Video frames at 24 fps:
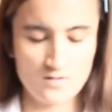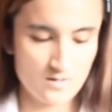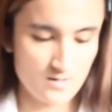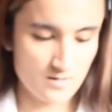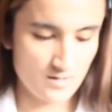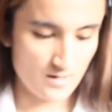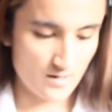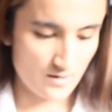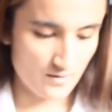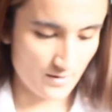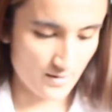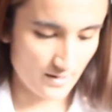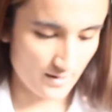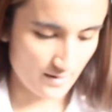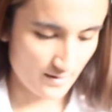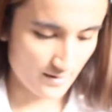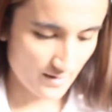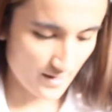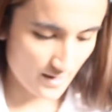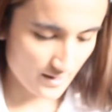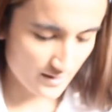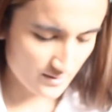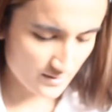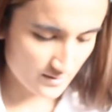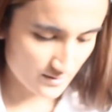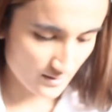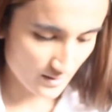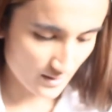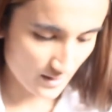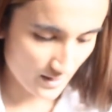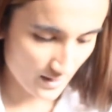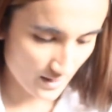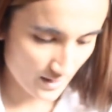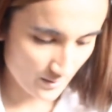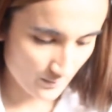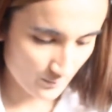Alright, next
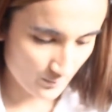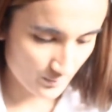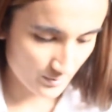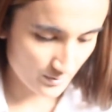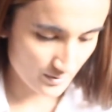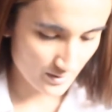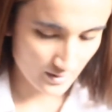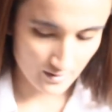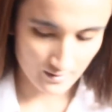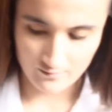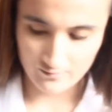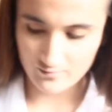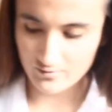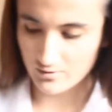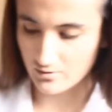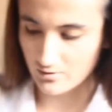up after